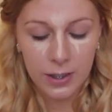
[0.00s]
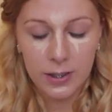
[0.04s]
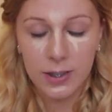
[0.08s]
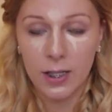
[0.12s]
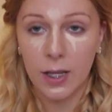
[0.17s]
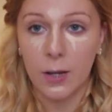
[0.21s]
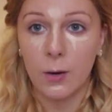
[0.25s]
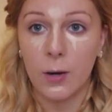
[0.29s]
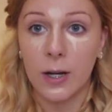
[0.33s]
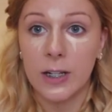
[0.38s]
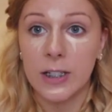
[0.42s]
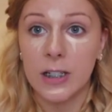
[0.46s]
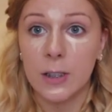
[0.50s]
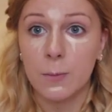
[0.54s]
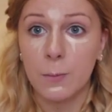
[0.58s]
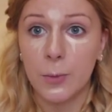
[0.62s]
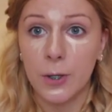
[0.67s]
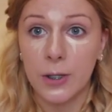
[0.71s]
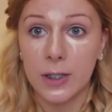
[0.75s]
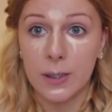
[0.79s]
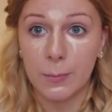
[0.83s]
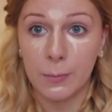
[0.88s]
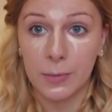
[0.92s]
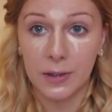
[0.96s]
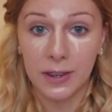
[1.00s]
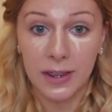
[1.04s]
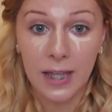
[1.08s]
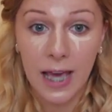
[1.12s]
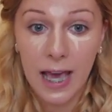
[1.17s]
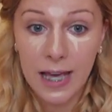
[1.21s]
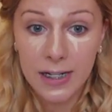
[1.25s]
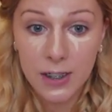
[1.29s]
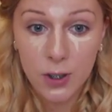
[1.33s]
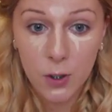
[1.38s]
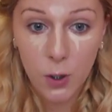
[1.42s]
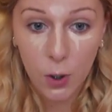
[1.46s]
So I just put some of
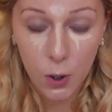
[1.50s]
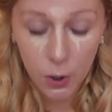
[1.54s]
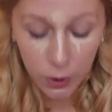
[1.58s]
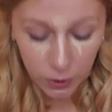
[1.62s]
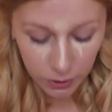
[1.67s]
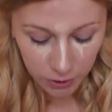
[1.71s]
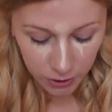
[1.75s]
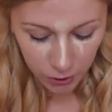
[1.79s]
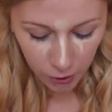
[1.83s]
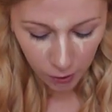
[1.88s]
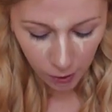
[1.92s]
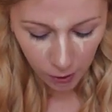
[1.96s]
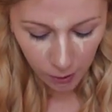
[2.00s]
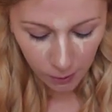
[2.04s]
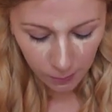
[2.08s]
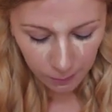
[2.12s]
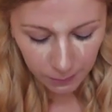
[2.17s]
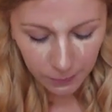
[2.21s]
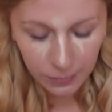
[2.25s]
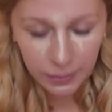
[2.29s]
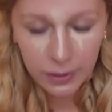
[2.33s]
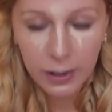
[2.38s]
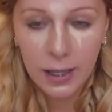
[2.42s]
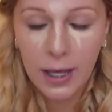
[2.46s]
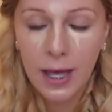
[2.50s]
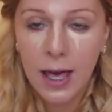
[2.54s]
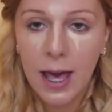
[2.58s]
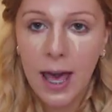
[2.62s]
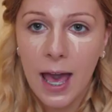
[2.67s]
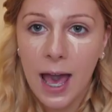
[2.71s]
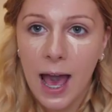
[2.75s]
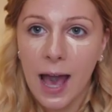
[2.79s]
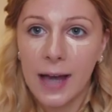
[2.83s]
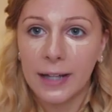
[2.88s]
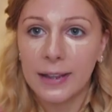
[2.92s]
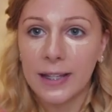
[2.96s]
that on top,
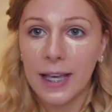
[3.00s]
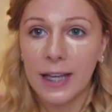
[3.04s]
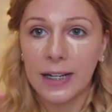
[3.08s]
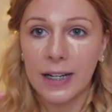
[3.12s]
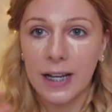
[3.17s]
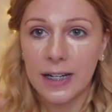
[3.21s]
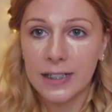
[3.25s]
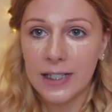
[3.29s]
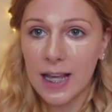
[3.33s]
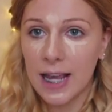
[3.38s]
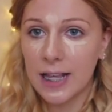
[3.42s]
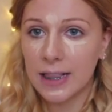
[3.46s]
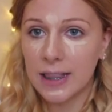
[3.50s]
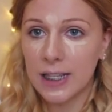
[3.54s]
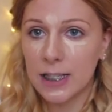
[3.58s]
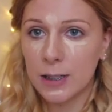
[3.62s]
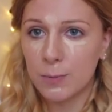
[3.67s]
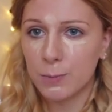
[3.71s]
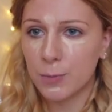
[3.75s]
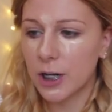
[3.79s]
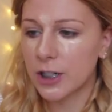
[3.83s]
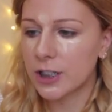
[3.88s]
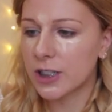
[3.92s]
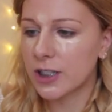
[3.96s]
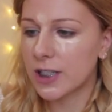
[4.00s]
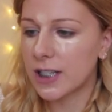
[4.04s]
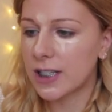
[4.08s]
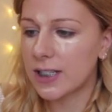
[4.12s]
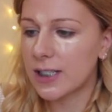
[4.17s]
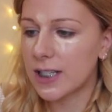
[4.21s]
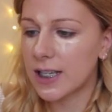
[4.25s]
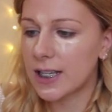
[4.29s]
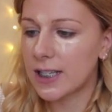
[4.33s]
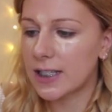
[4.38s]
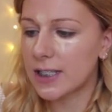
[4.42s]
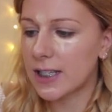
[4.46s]
and then I take this brush.
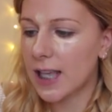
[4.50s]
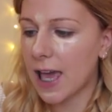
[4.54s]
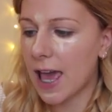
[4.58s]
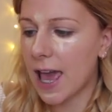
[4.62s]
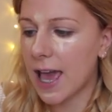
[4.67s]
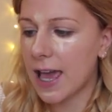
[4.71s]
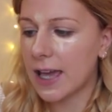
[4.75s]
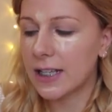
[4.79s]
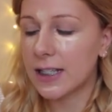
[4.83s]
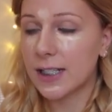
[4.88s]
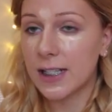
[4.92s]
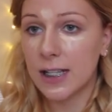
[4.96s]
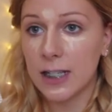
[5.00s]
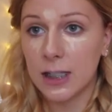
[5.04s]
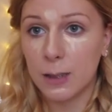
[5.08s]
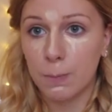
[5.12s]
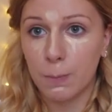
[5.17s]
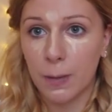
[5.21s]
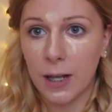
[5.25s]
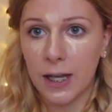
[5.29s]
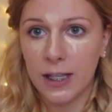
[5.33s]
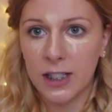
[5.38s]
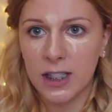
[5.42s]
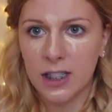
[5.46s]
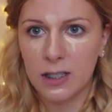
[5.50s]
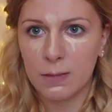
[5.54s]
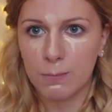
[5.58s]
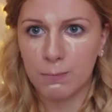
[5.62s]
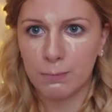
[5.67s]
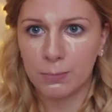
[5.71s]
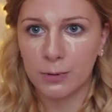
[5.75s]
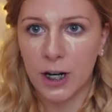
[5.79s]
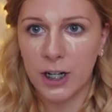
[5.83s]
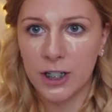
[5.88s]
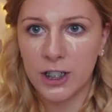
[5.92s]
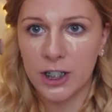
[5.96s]
This is a
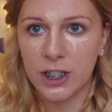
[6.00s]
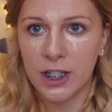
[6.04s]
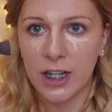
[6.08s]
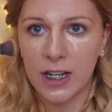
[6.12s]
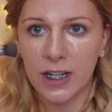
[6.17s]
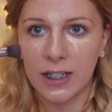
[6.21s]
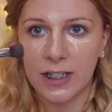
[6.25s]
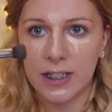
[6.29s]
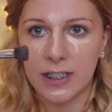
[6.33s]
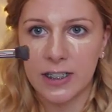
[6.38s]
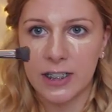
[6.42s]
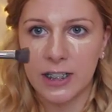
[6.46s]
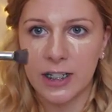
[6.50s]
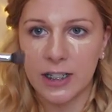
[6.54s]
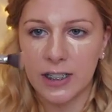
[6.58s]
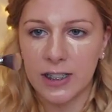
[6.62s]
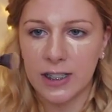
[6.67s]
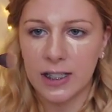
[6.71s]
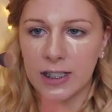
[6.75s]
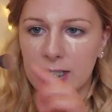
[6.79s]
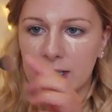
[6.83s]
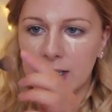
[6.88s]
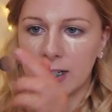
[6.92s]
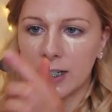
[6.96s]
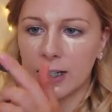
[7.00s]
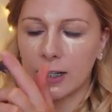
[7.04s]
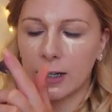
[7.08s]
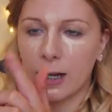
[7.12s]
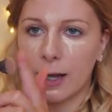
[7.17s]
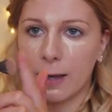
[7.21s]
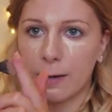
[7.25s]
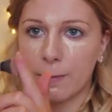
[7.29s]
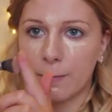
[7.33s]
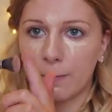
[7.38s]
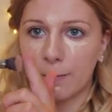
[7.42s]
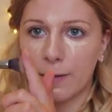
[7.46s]
6+ brush, and it's just this little
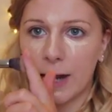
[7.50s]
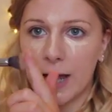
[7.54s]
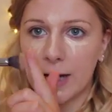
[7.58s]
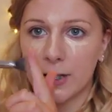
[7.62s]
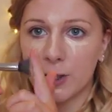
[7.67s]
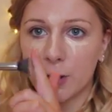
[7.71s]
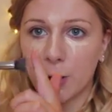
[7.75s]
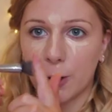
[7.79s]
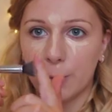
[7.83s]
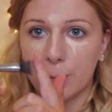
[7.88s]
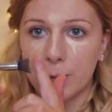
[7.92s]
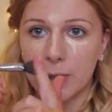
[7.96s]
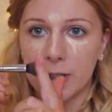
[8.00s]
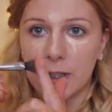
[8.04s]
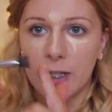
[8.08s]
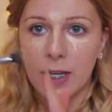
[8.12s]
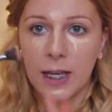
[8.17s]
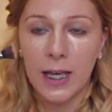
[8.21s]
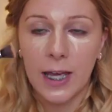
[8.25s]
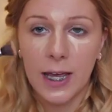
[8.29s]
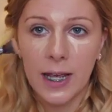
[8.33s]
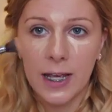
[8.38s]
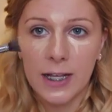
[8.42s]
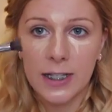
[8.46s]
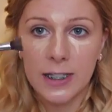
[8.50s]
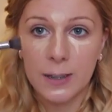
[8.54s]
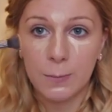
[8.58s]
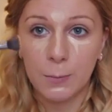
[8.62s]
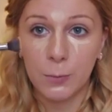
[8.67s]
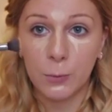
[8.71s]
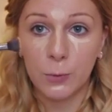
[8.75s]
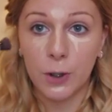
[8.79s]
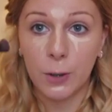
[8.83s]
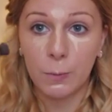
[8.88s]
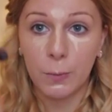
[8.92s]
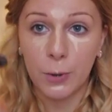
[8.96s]
like flat topped
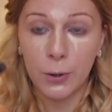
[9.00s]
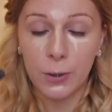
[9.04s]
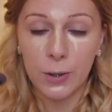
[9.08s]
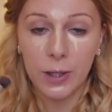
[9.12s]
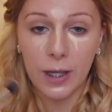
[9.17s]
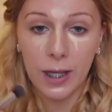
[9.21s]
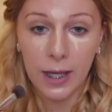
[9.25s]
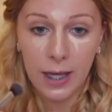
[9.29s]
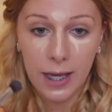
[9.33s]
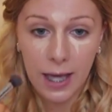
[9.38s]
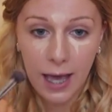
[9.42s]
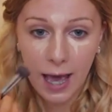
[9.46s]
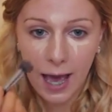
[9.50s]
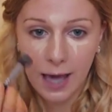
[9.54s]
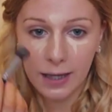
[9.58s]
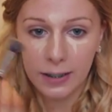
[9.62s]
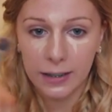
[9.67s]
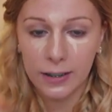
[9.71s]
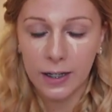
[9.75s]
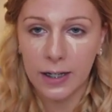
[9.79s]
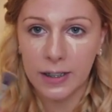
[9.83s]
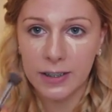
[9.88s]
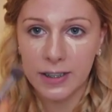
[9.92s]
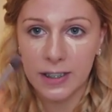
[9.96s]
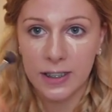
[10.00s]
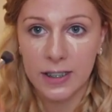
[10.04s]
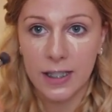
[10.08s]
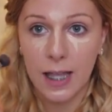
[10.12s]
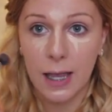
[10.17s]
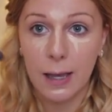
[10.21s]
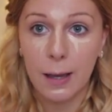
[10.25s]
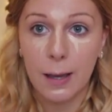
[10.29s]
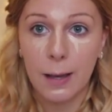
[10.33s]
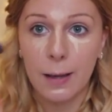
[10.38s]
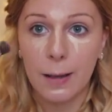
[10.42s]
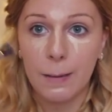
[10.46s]
small kabuki, and I just
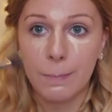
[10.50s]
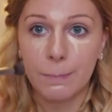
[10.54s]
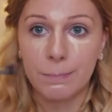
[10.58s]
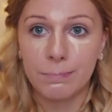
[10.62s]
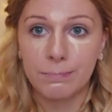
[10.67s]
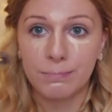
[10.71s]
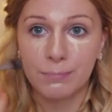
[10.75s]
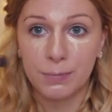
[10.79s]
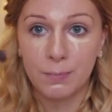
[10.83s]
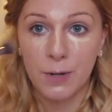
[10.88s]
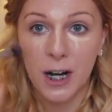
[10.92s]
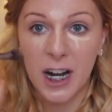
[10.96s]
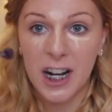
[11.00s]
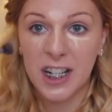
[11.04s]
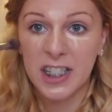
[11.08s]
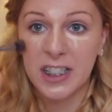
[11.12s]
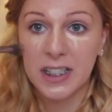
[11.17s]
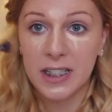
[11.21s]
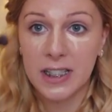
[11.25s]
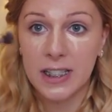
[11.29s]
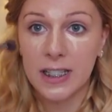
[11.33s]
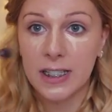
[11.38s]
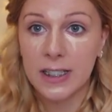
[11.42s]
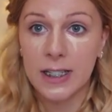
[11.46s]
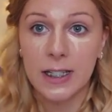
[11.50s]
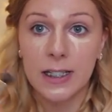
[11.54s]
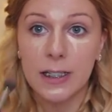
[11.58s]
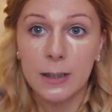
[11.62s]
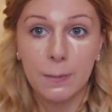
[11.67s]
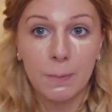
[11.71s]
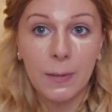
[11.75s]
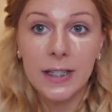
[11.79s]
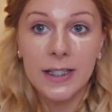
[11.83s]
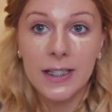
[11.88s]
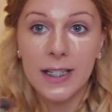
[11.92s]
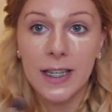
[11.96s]
like press this
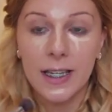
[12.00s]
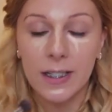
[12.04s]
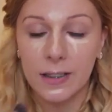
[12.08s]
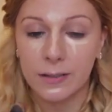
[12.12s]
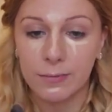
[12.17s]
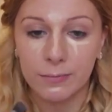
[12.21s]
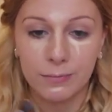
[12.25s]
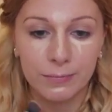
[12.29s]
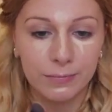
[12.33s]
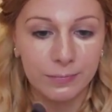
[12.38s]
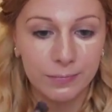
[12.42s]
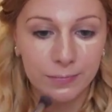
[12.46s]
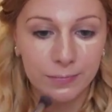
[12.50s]
into my skin.